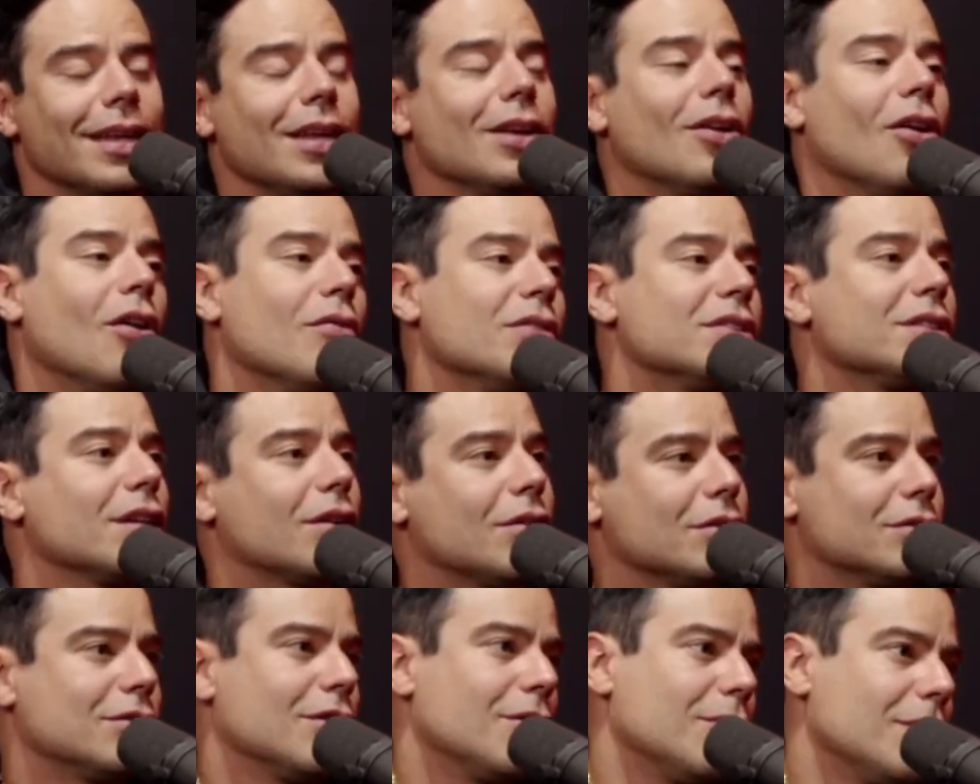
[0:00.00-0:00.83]
Obviously,
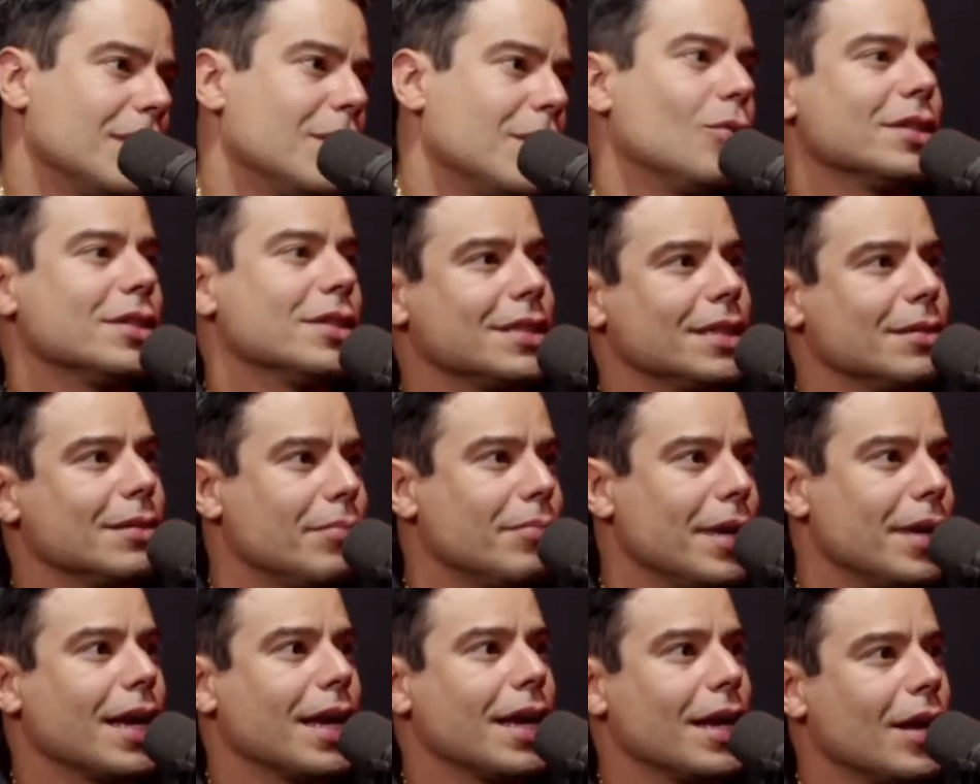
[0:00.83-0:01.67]
because he wasn't
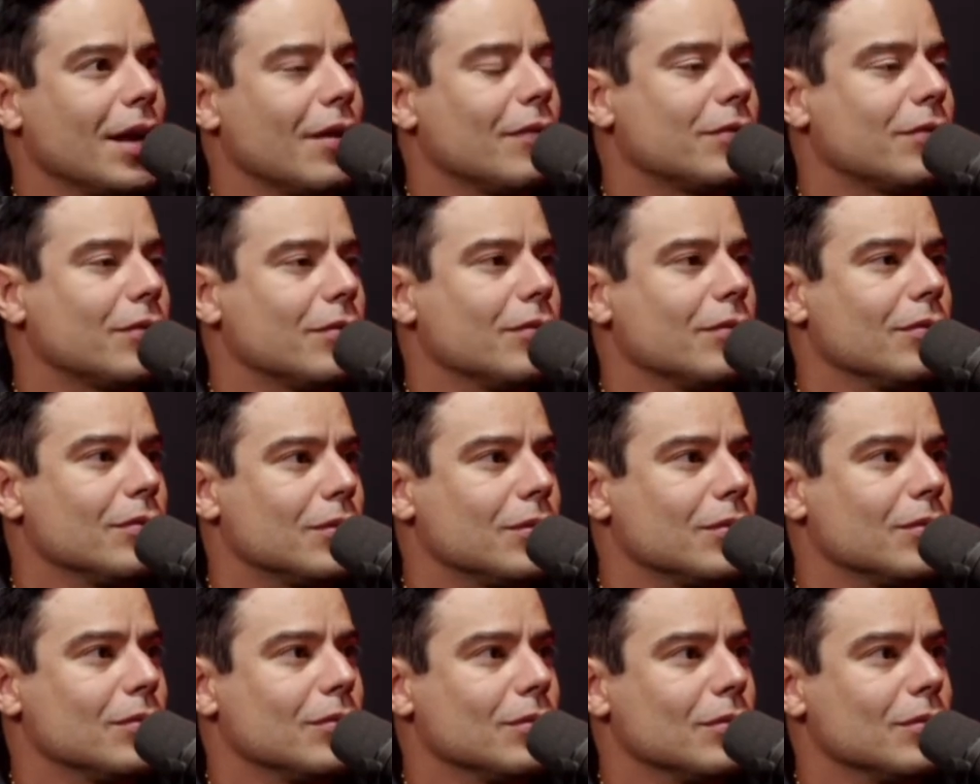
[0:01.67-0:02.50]
big enough
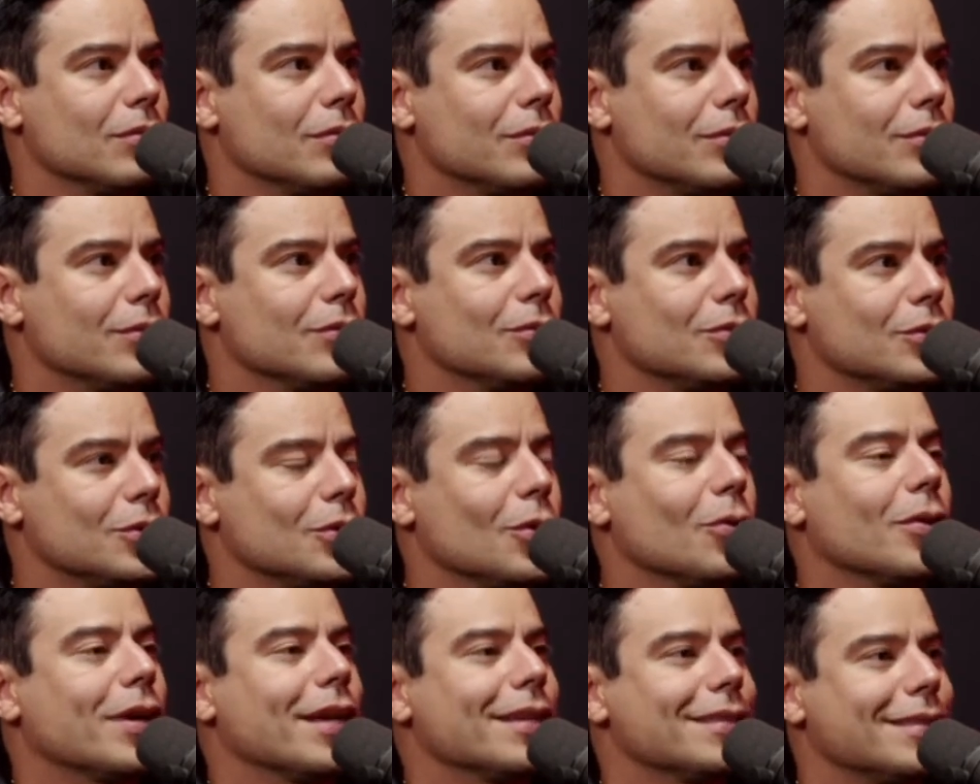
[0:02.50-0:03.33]
to
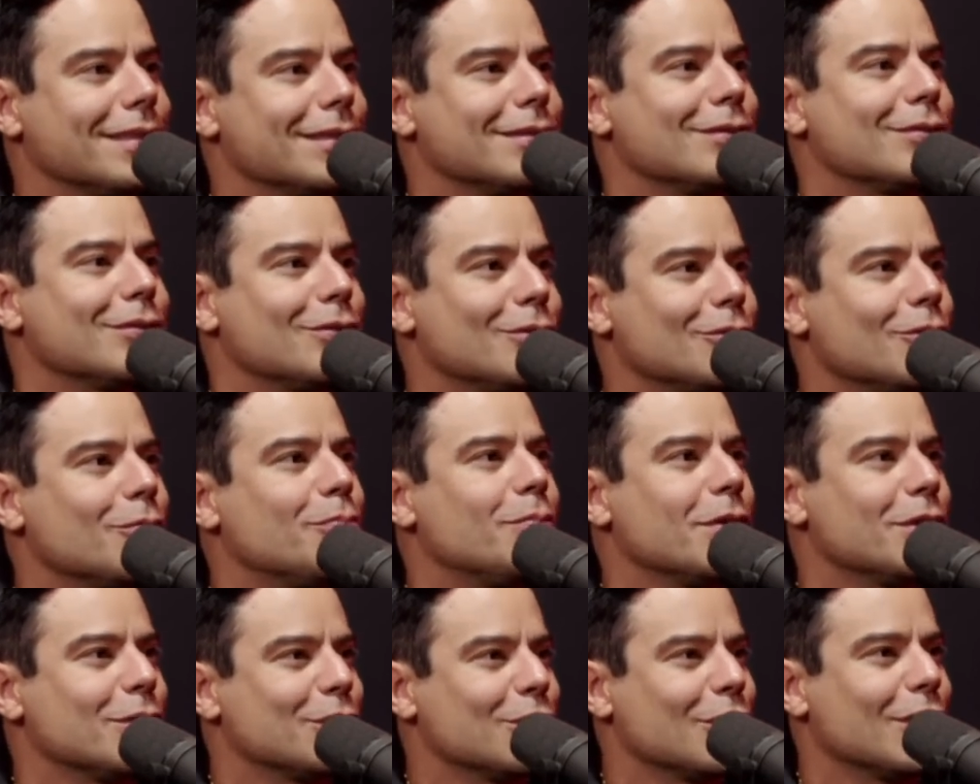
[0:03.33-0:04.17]
showcase his true
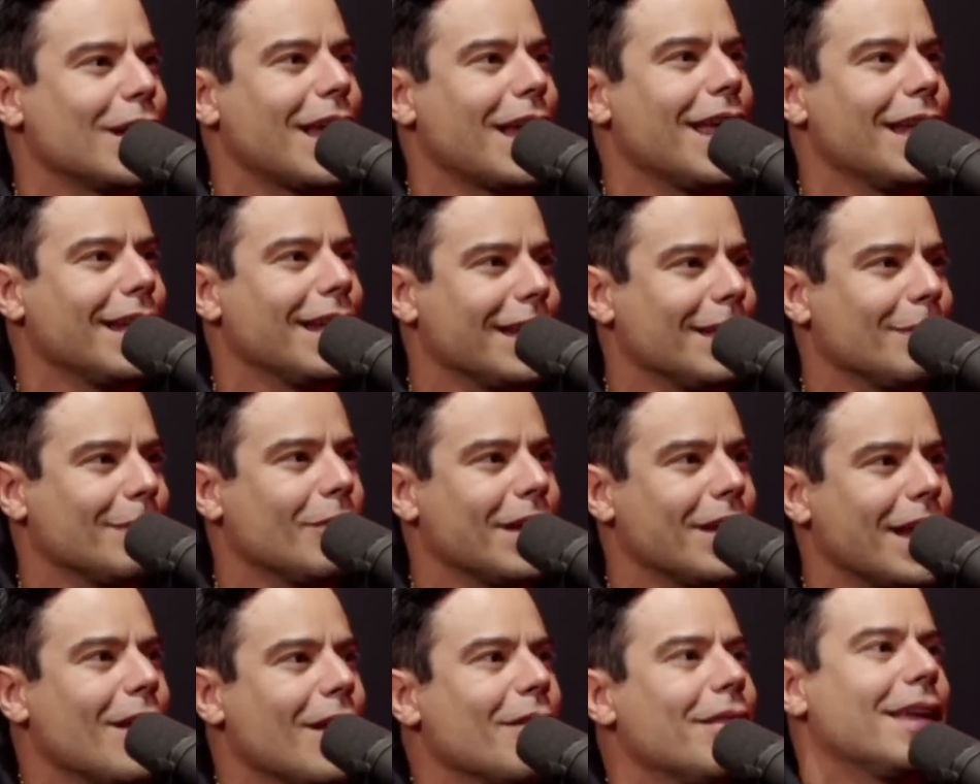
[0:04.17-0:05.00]
personality. But
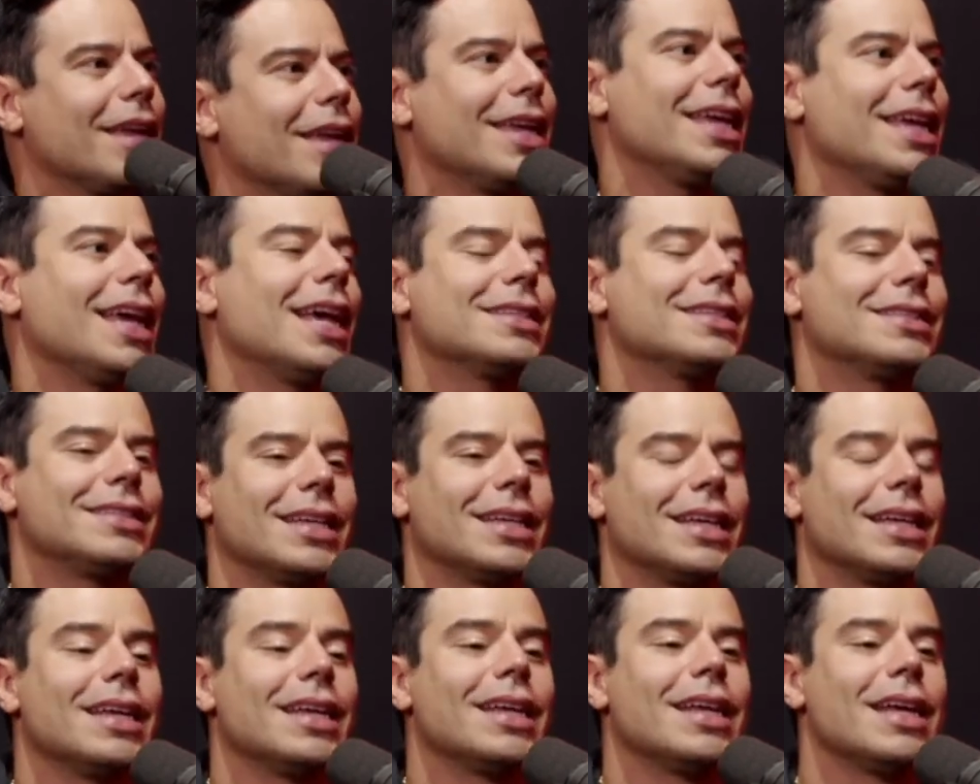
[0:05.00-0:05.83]
now that he has
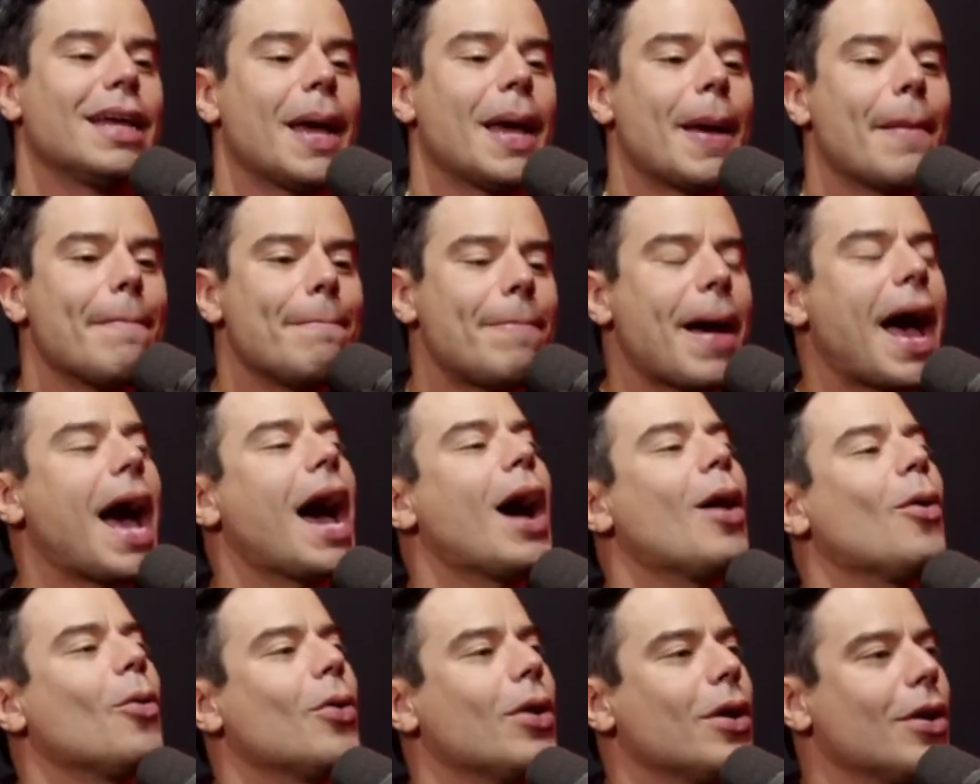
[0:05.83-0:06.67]
the
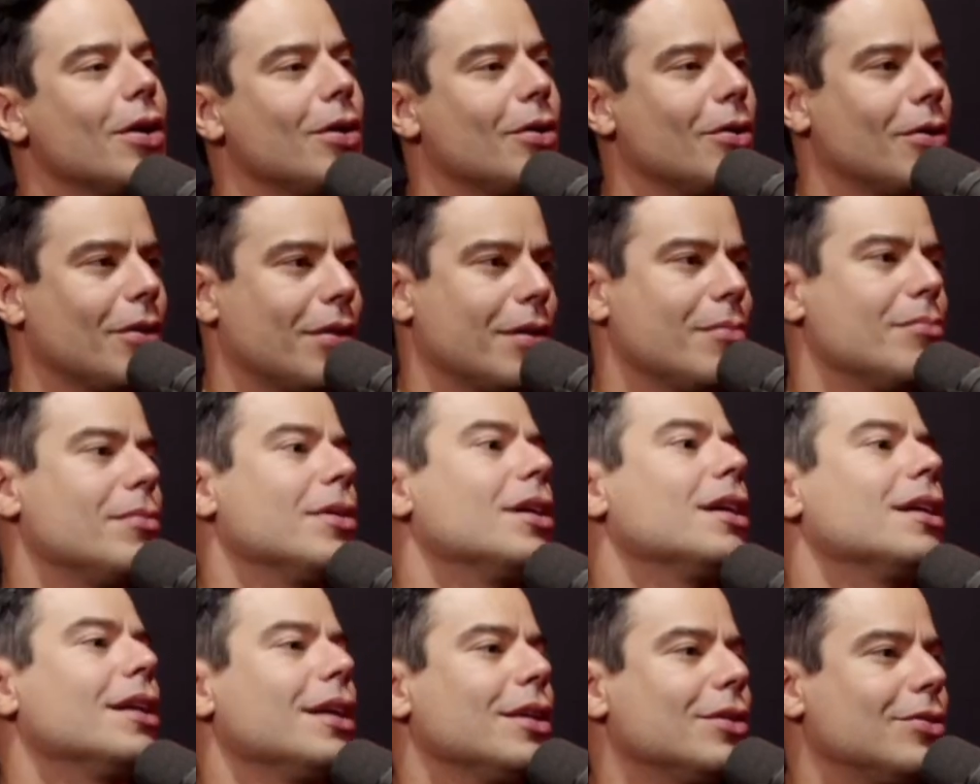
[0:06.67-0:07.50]
power or the
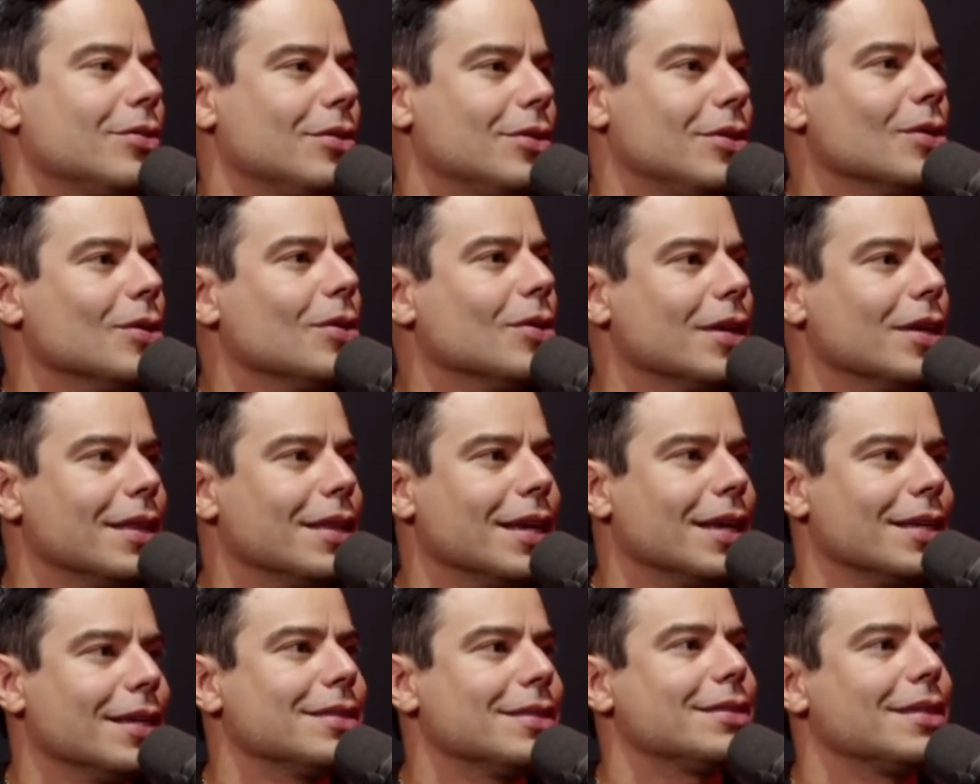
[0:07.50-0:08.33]
money to do it,
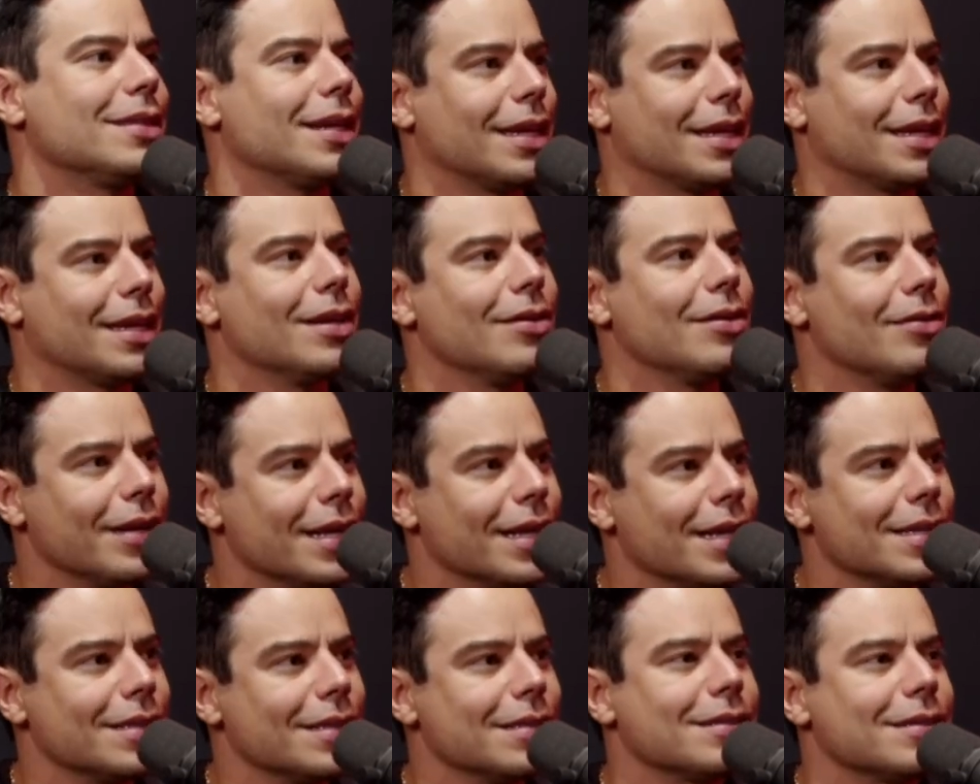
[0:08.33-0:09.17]
then it's like, here it
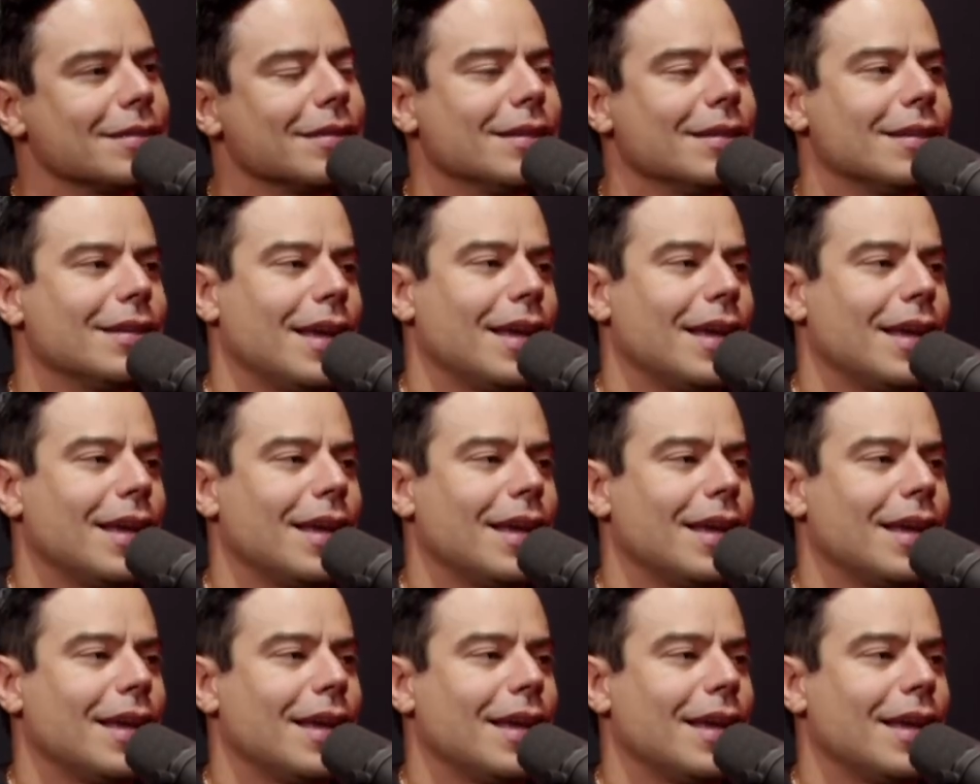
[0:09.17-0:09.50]
is.